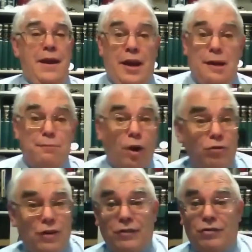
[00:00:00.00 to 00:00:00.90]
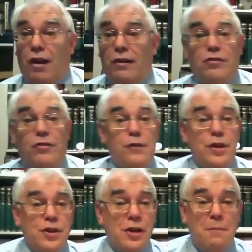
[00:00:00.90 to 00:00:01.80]
He protests, all his
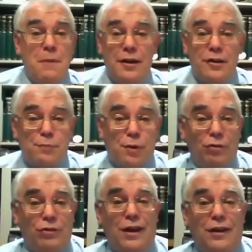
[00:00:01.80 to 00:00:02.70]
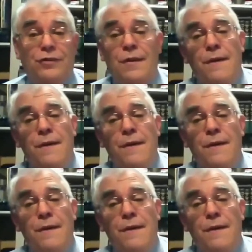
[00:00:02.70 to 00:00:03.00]
division commanders protest.